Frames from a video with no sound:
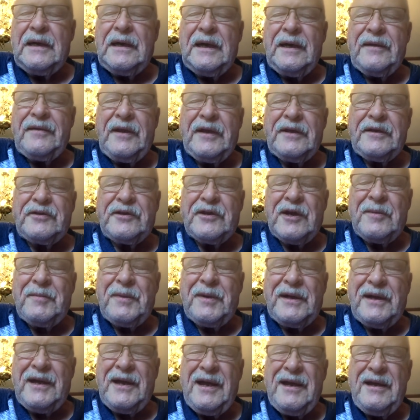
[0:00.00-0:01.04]
think John
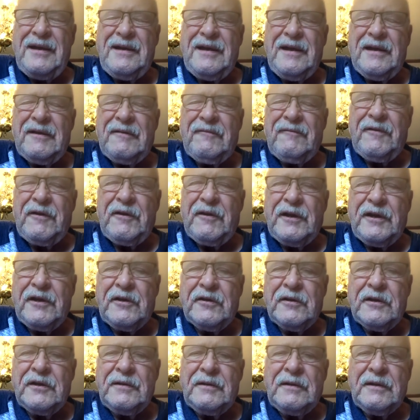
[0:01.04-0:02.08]
McCain had a very
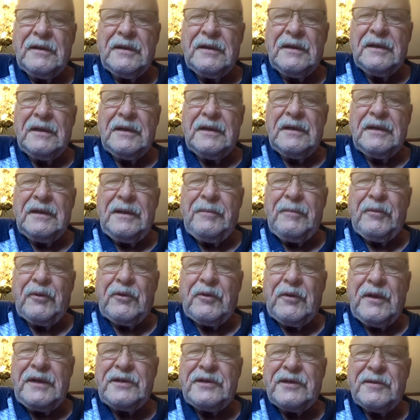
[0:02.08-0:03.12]
good
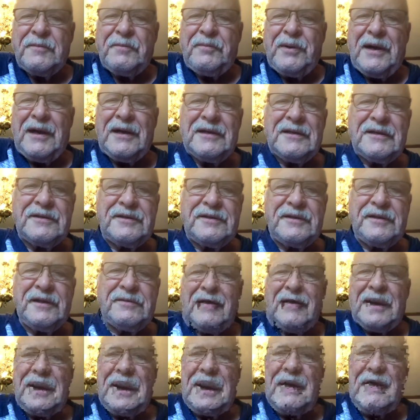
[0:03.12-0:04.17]
immigration
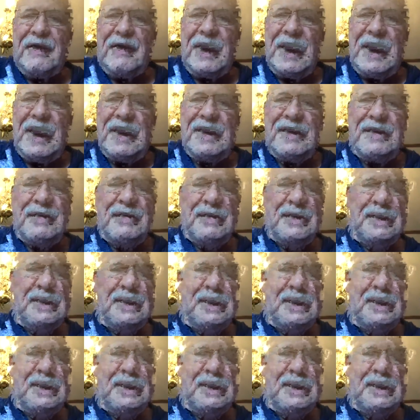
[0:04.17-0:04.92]
policy when he ran.